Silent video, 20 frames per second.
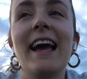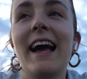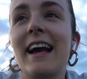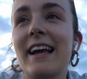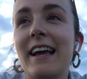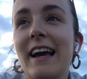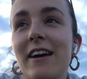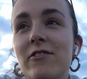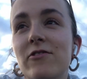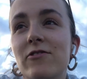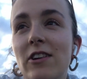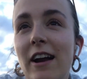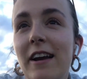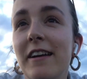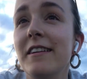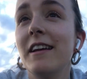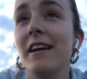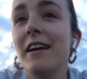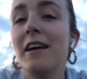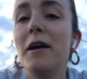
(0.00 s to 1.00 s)
I can't
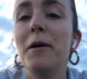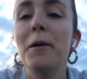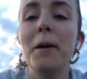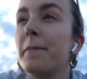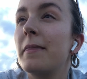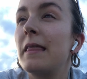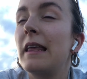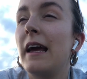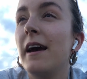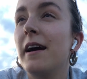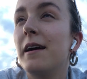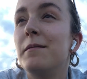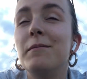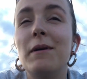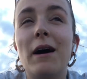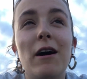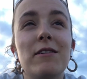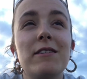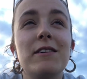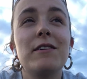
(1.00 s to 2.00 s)
run
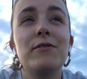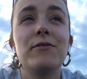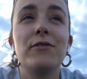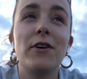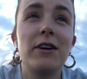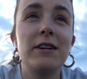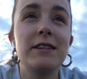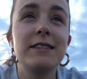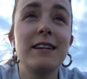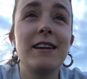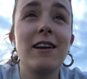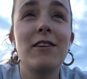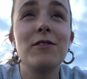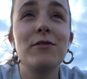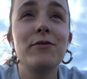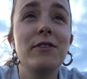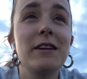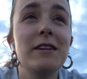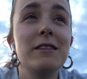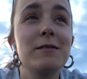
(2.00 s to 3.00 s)
out in the forest and on the
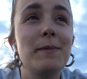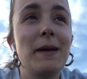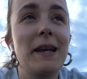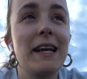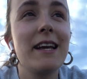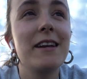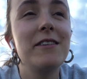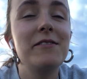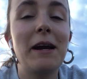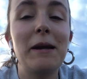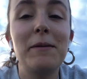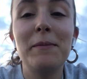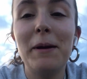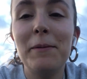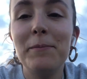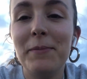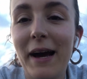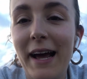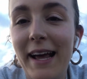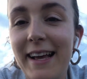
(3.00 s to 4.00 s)
fields, but I can ride
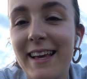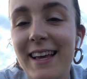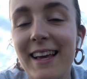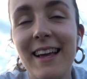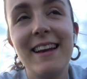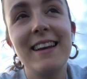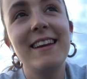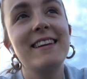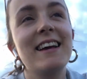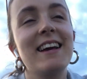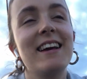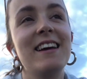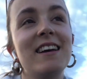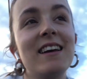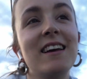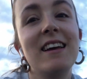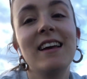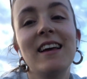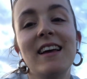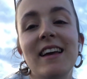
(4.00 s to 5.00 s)
my bike, and
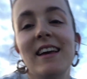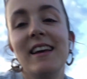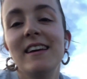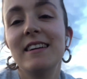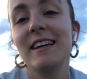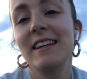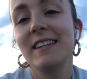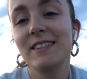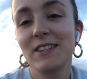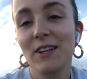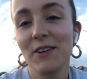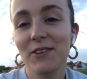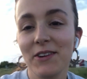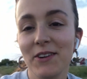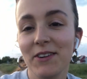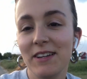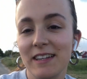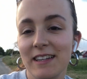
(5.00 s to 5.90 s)
it's so good.